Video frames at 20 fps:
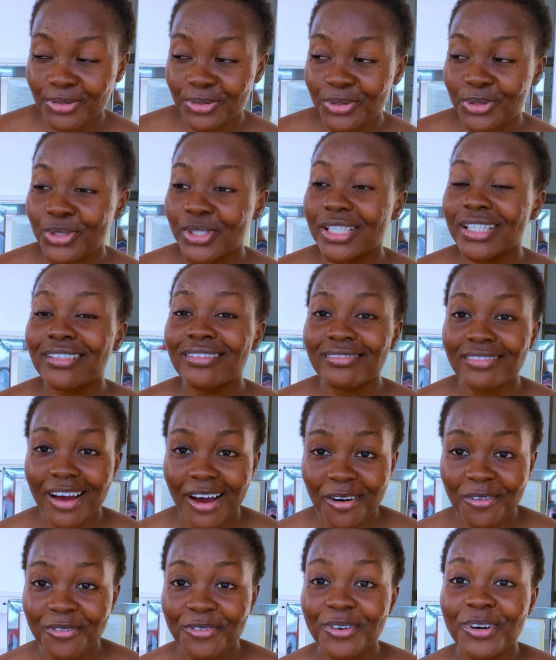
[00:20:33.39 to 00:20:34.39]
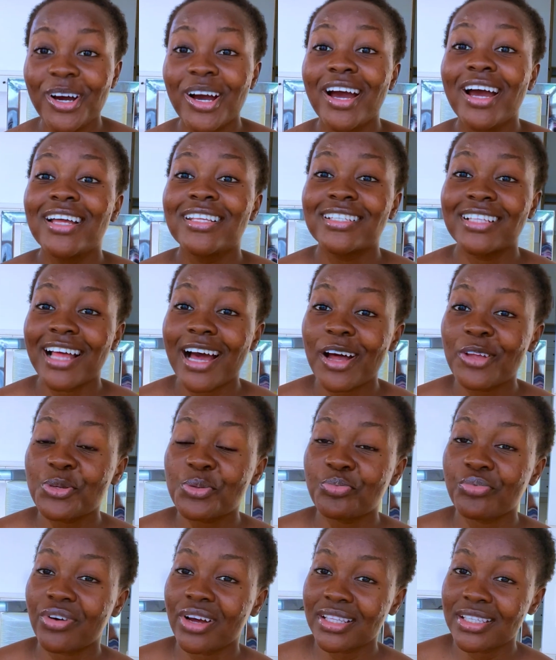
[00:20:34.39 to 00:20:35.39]
You need graph to learn how to
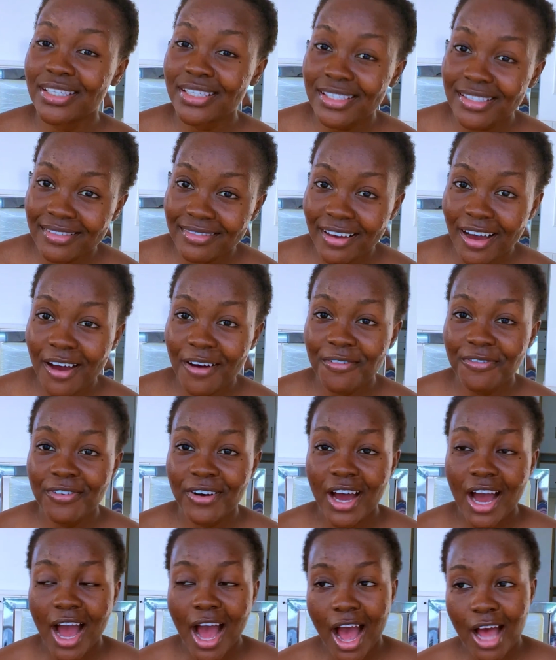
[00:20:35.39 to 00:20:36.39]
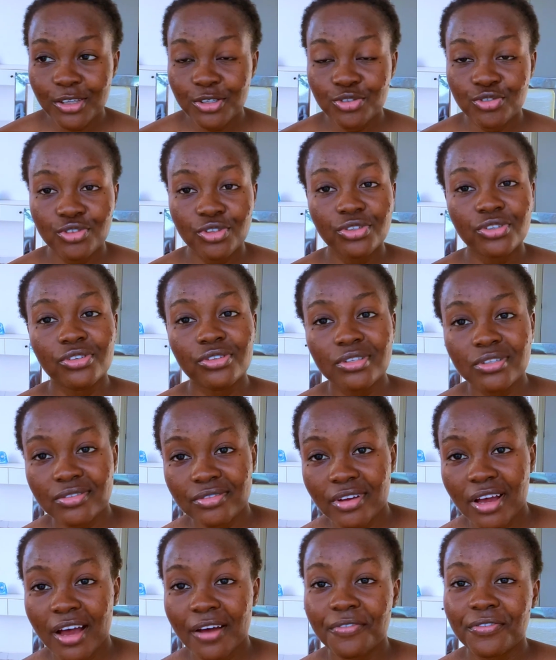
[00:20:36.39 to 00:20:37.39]
practice graph, how to draw those
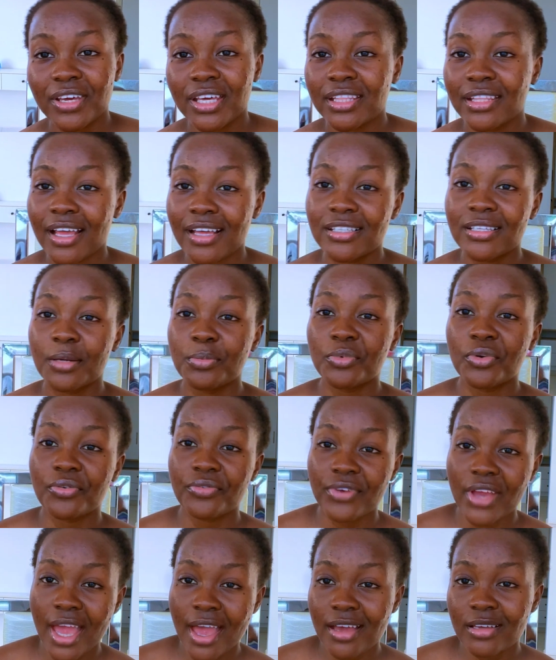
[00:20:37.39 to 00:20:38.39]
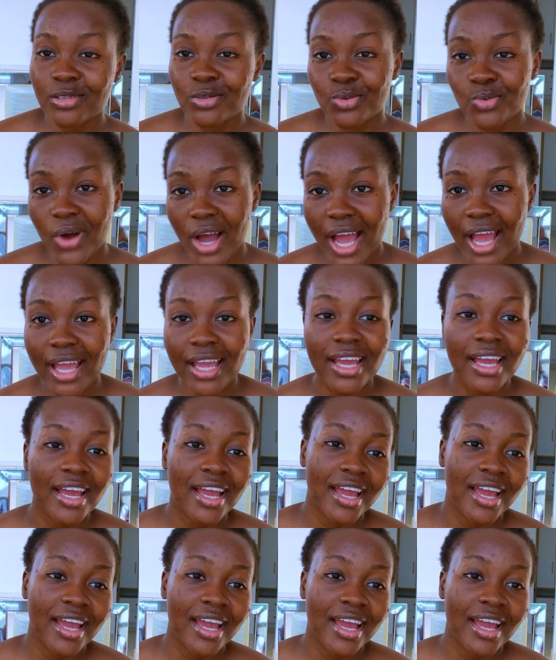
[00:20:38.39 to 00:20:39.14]
graph, intercept of X, Y.